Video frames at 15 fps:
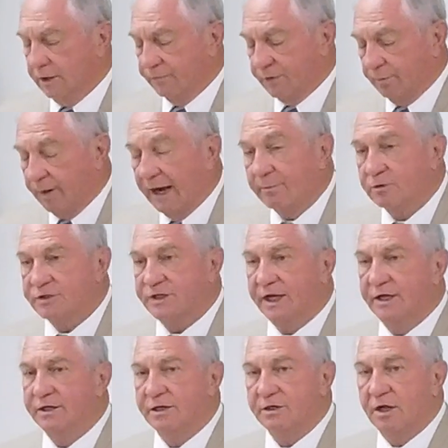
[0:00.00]
The Bible
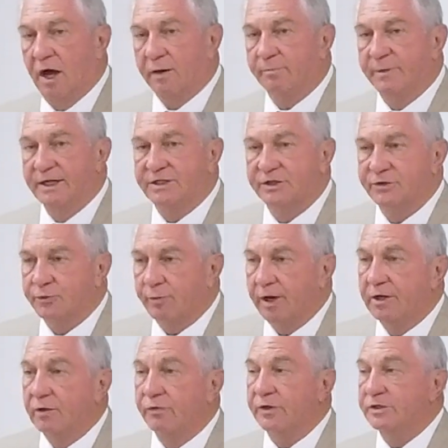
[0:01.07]
said that God makes it
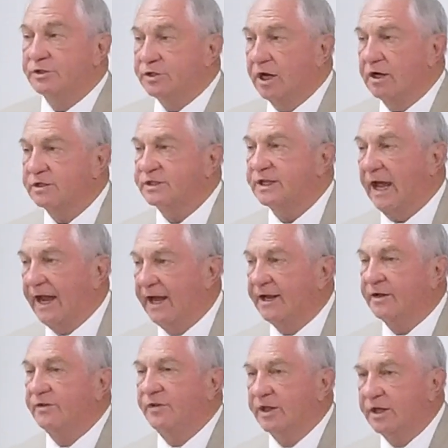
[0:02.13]
rain on the just
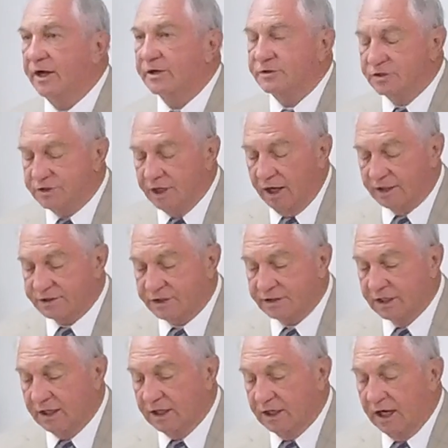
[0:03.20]
and the unjust.
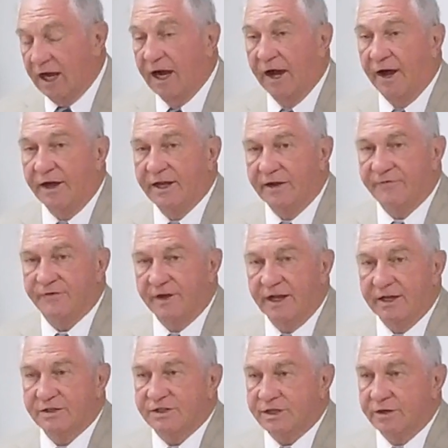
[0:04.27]
Uh, if
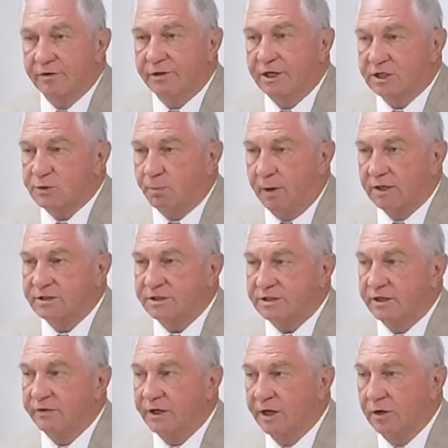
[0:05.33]
a sinner gets punched
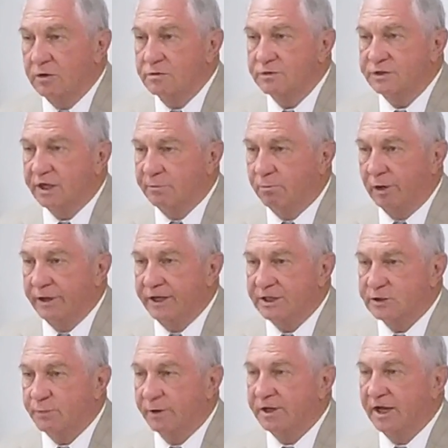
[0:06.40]
in the nose, he
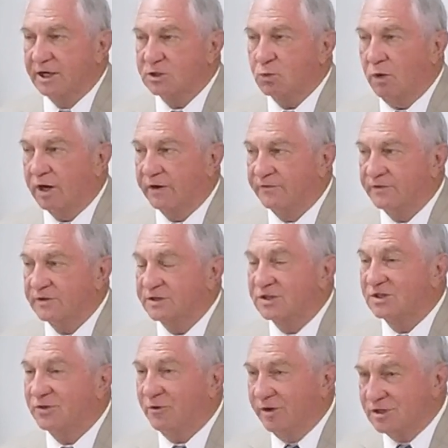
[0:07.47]
bleeds. But guess what? If
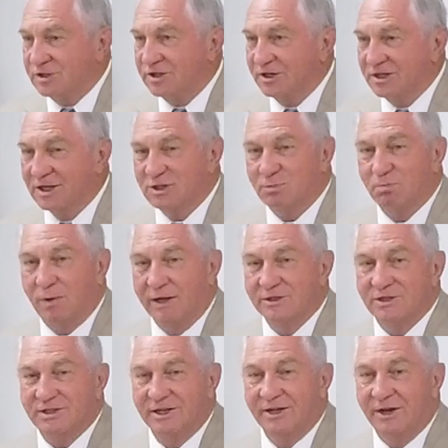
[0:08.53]
a Christian gets
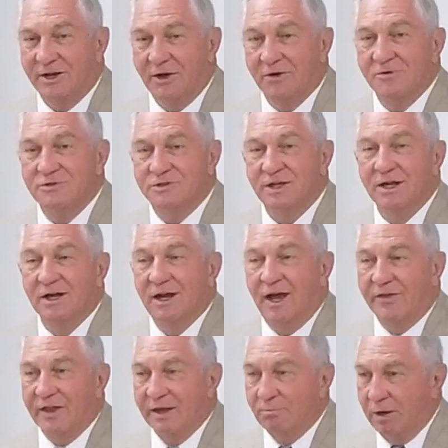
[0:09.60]
punched in the nose, uh,
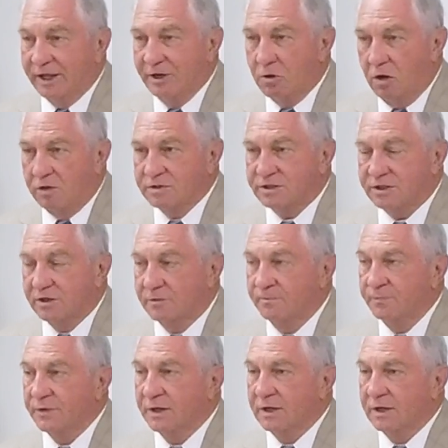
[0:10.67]
they bleed also.